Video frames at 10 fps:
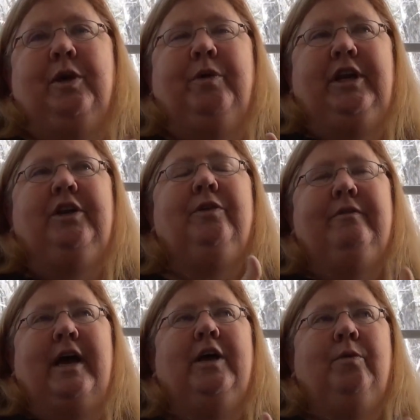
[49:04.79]
We need to
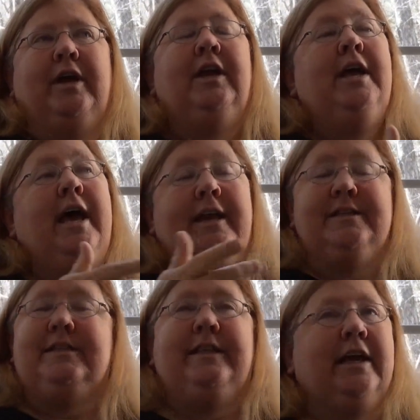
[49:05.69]
evaluate. And I
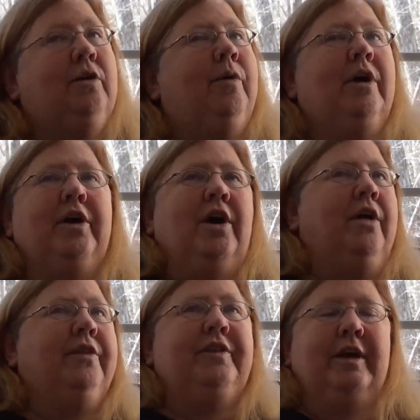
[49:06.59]
see that going on all
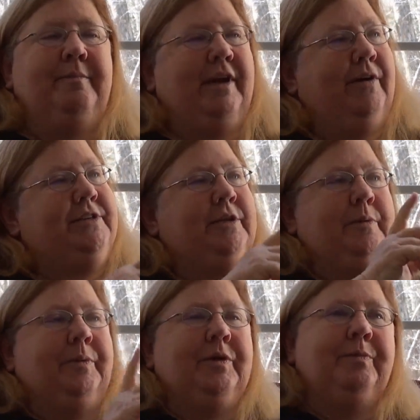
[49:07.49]
the time now. I see
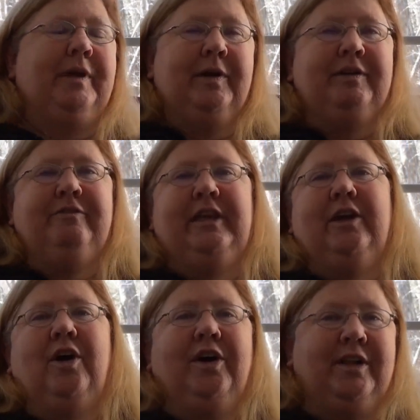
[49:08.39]
people comparing
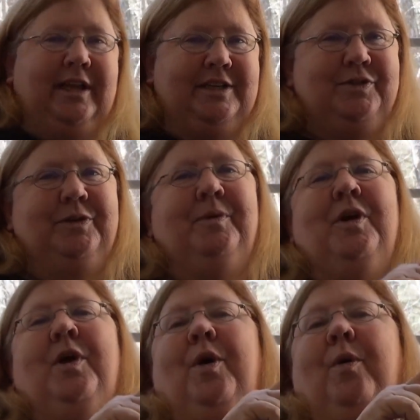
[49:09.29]
VR to classroom
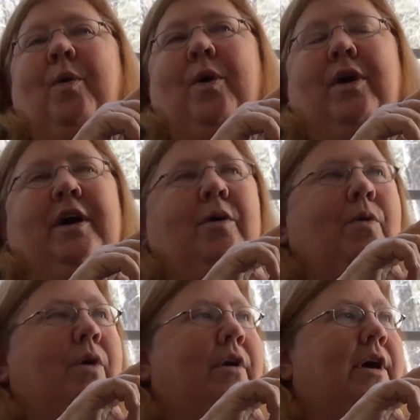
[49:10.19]
mm-hmm. or,
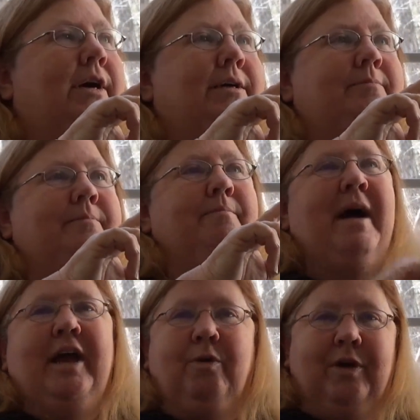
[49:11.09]
or um,
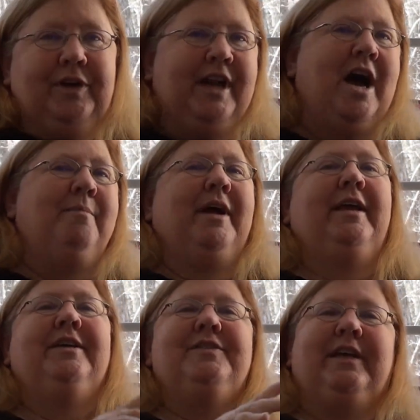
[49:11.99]
micro to not micro.
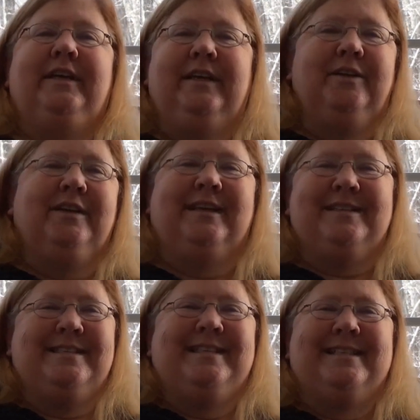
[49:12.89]
It's like, you
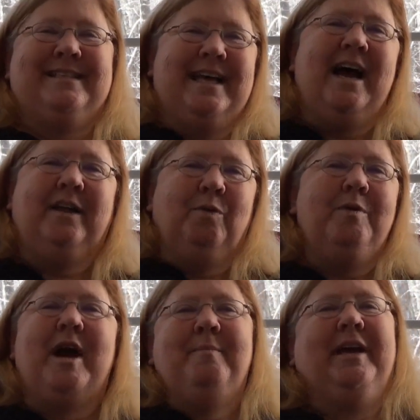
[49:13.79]
that's, that's not, we're
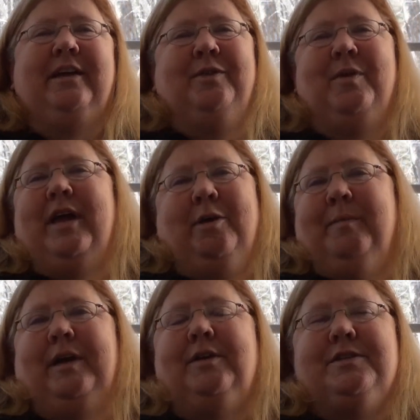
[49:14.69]
not making the right
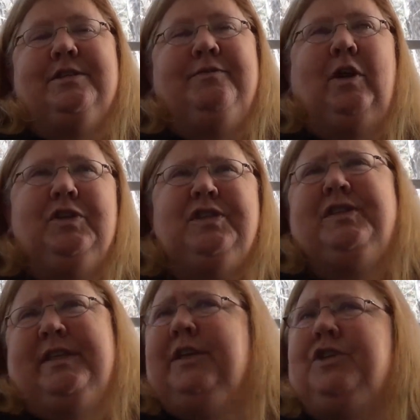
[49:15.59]
comparisons. False
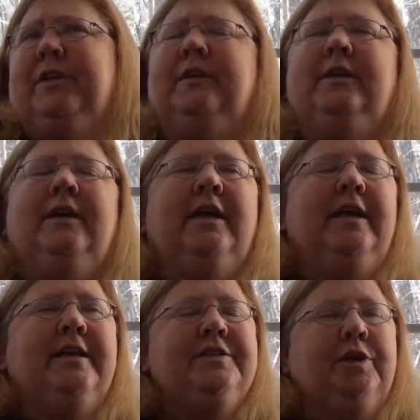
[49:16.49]
distinction
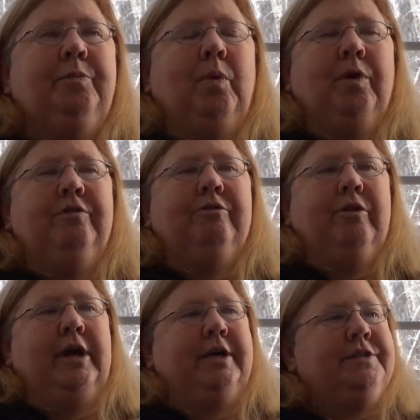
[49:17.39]
is an important
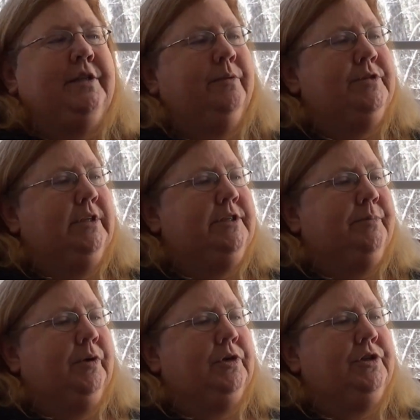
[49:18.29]
phrase. So there was Liz
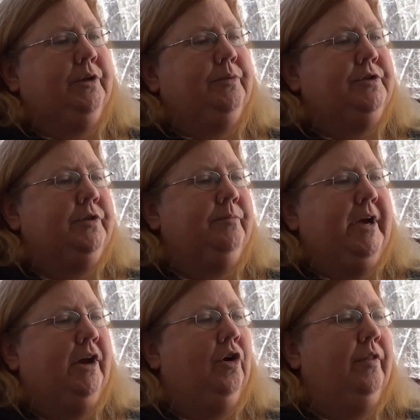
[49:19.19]
Burge, there was
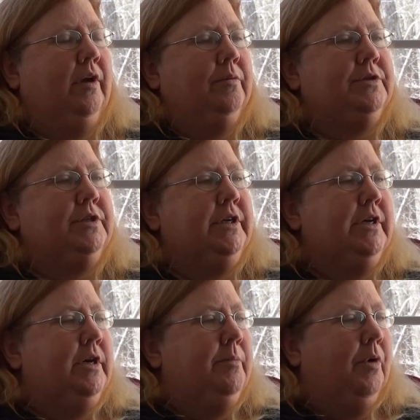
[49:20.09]
Mayer, there was
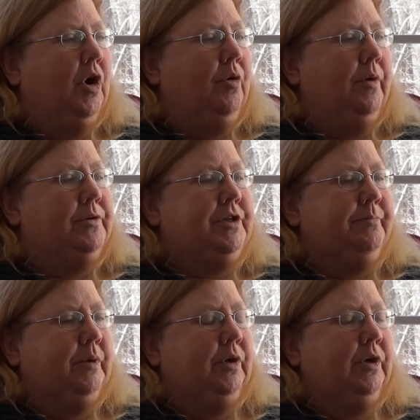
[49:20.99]
Marc
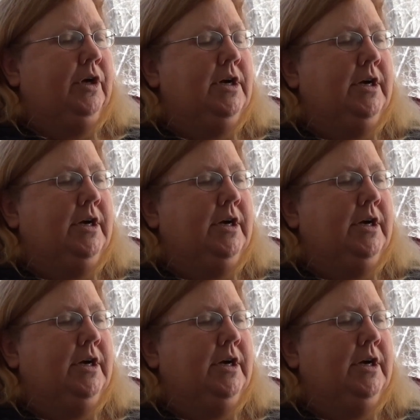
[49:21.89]
Rosenberg.